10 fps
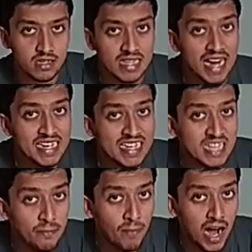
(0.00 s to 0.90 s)
That is
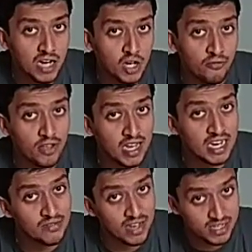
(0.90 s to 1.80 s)
a part of
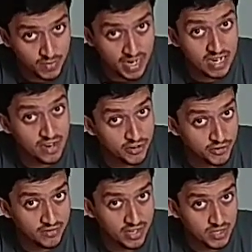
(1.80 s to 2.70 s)

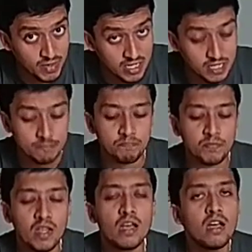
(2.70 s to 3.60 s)
inventory investment.
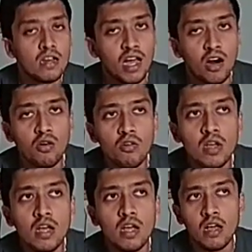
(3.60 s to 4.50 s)

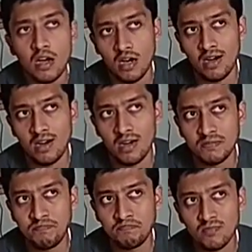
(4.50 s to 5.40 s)
Now,
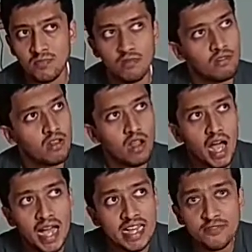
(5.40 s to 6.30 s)

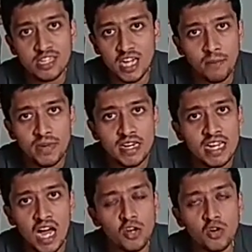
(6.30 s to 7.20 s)
it was completely
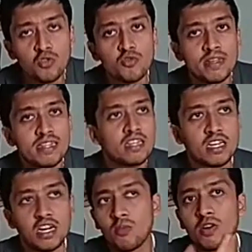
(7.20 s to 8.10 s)
unknown to me that the
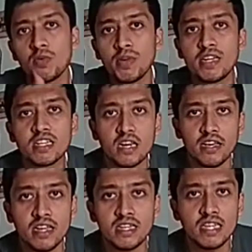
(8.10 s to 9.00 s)
government would be
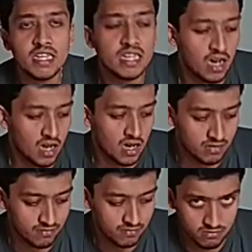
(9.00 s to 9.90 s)
declaring the
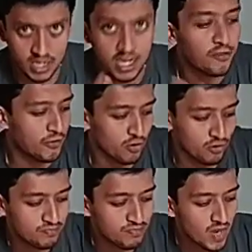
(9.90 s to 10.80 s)
curfew.
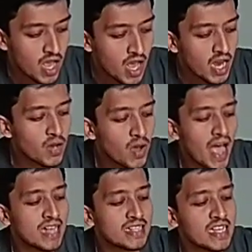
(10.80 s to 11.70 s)
Now,
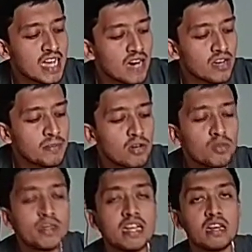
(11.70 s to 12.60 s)
as the government would
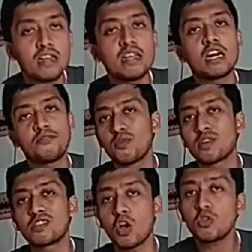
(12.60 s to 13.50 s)
be declaring curfew
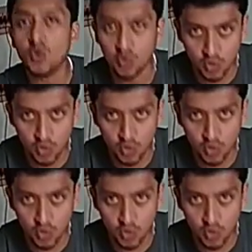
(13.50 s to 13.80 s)
was not known